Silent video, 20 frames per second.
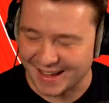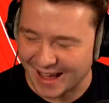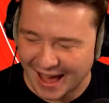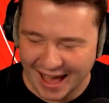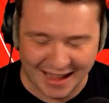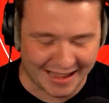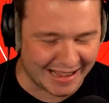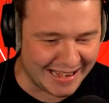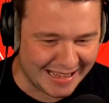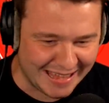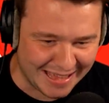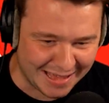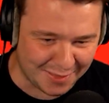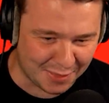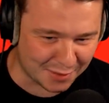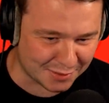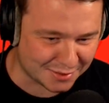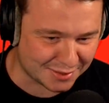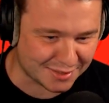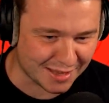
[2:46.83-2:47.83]
I can hear
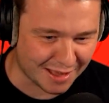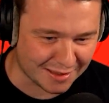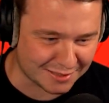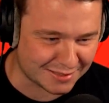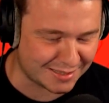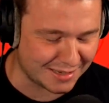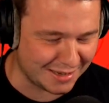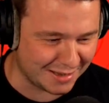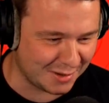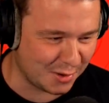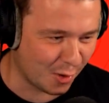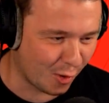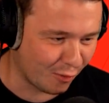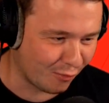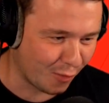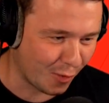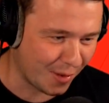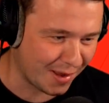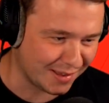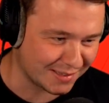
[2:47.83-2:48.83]
the sus in your
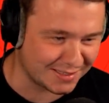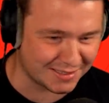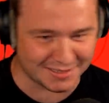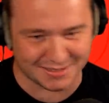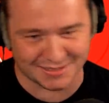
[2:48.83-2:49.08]
voice.